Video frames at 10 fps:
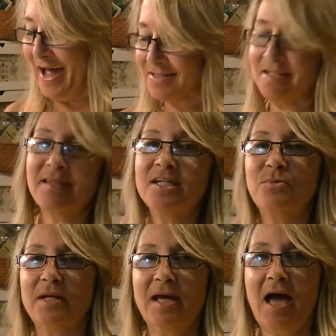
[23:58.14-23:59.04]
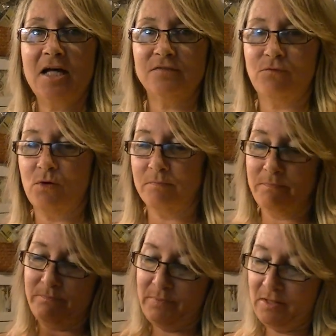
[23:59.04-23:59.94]
Actually, that's what he asked for,
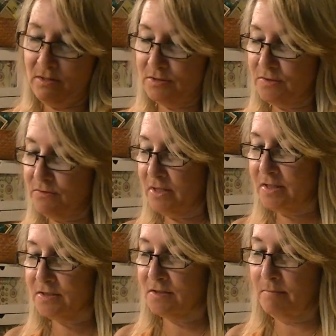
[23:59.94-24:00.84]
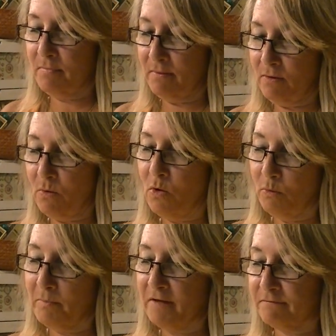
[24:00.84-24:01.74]
because is some
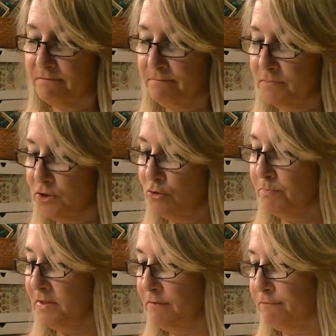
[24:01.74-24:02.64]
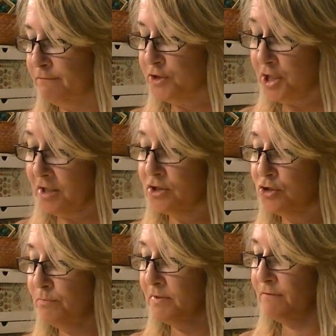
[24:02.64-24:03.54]
homemade soup in the chicken
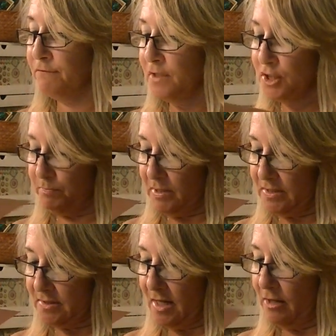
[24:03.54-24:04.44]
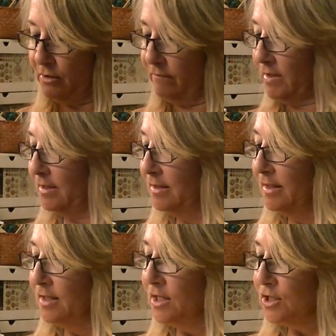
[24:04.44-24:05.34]
soup in the fridge, but he's tired of it.
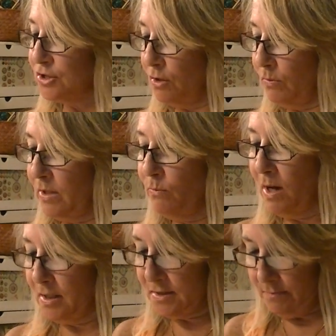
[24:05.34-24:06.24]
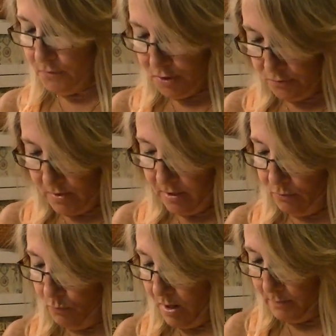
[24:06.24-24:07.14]
So he wanted some just
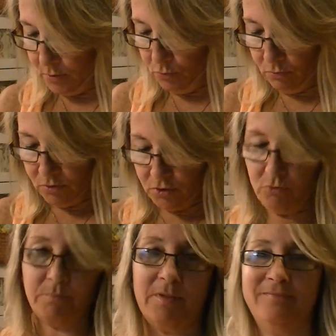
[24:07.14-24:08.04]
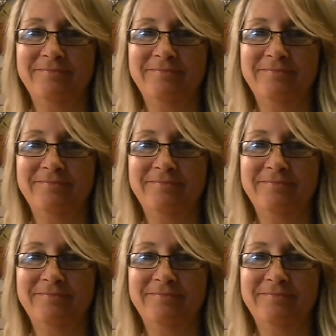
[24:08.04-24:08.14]
regular ramen noodle soup.